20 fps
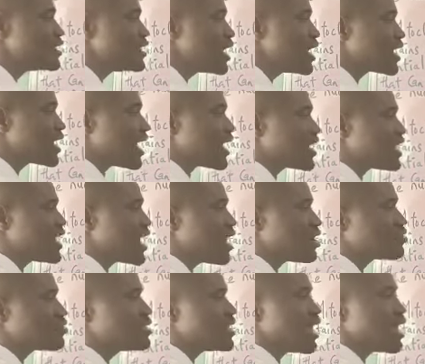they carry
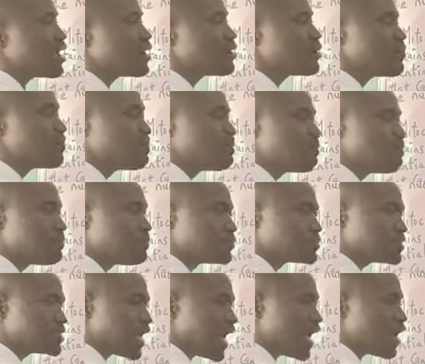out their
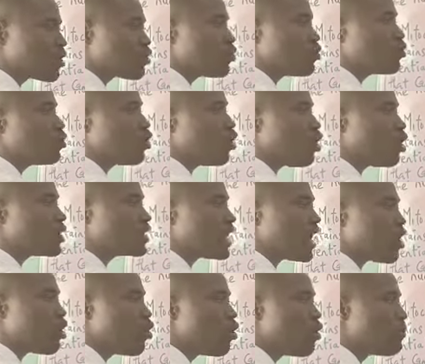cycle or
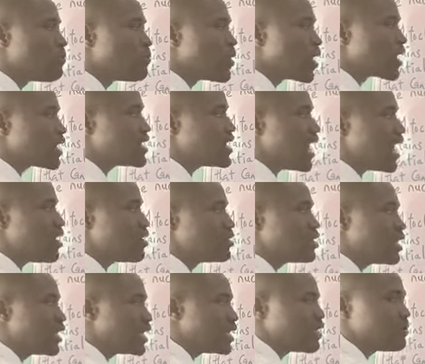their own
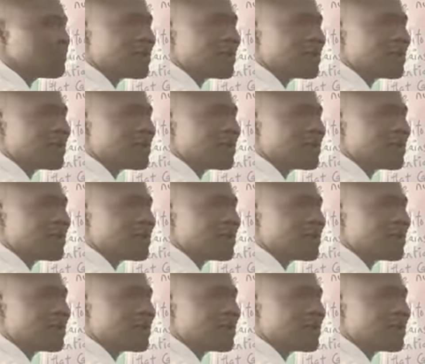breakdown in the